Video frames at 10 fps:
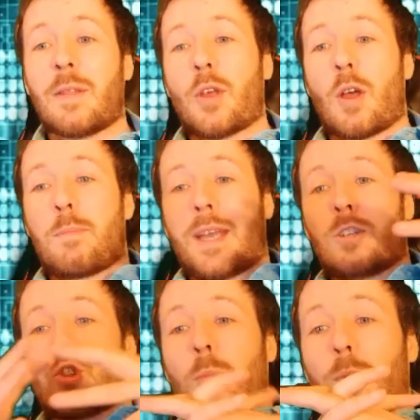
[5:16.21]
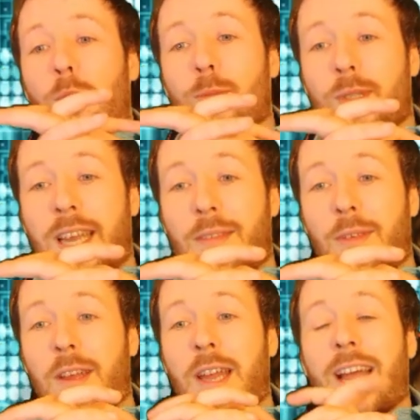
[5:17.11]
that are being jumbled up
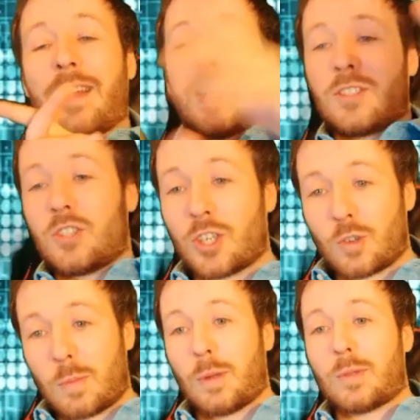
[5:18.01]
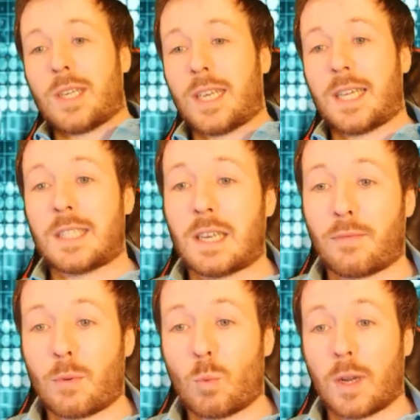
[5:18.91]
together and then distributed into
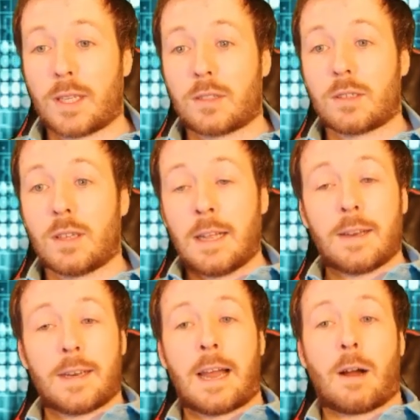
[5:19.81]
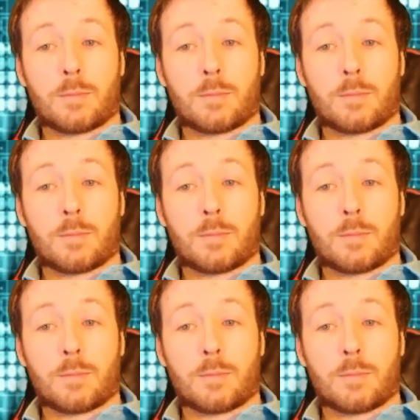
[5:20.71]
different wallets. Now,